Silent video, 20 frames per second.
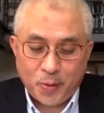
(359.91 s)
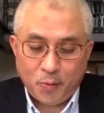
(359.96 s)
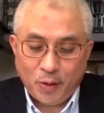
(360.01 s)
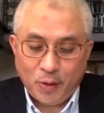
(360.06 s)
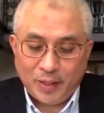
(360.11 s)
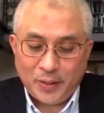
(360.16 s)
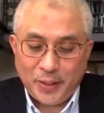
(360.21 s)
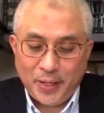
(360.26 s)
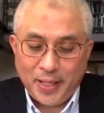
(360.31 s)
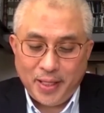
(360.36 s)

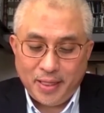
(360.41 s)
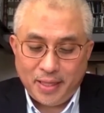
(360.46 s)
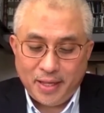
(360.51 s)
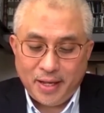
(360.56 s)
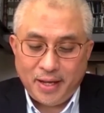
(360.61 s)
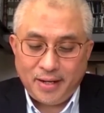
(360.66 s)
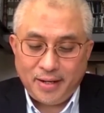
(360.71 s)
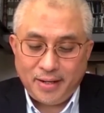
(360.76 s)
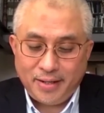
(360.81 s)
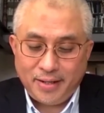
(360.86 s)
which in
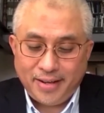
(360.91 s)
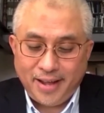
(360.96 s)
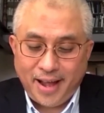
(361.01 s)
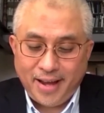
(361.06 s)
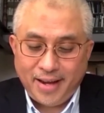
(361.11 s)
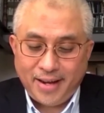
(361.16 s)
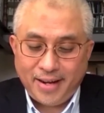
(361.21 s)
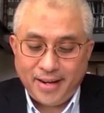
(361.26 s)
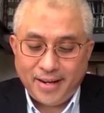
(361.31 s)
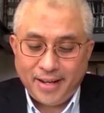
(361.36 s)
turn
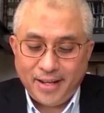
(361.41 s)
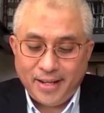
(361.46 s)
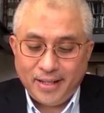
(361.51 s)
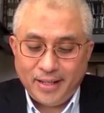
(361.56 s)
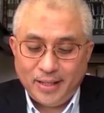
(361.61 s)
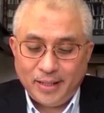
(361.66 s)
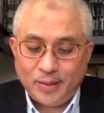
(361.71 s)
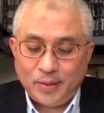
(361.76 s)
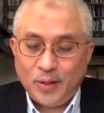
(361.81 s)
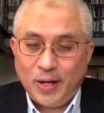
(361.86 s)
then
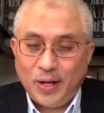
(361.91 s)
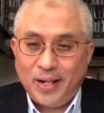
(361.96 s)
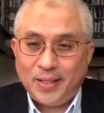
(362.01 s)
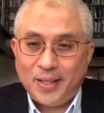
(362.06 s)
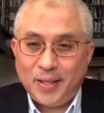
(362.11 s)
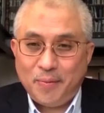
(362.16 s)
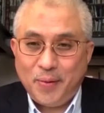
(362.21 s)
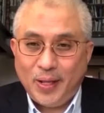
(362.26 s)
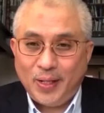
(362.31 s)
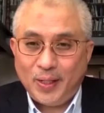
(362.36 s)
is to
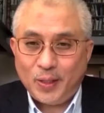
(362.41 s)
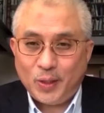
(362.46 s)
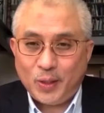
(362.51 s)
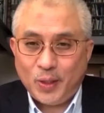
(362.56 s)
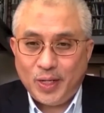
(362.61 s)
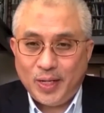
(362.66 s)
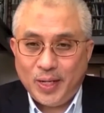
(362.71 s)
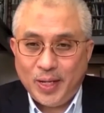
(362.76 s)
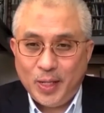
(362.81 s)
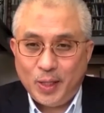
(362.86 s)

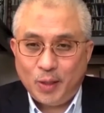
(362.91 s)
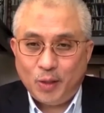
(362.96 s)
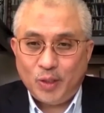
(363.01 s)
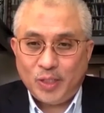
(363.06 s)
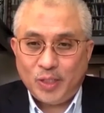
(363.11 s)
ultimately to